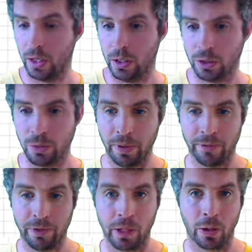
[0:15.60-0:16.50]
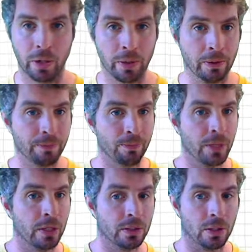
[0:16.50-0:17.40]
Should be a fairly quick one.
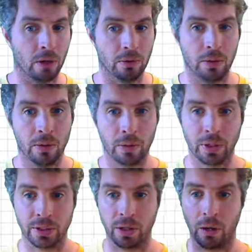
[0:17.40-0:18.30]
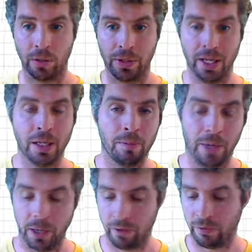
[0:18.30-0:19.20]
So we're going to start with
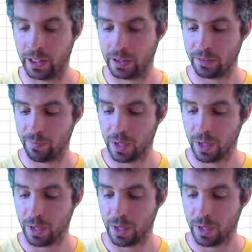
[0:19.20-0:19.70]
independent events.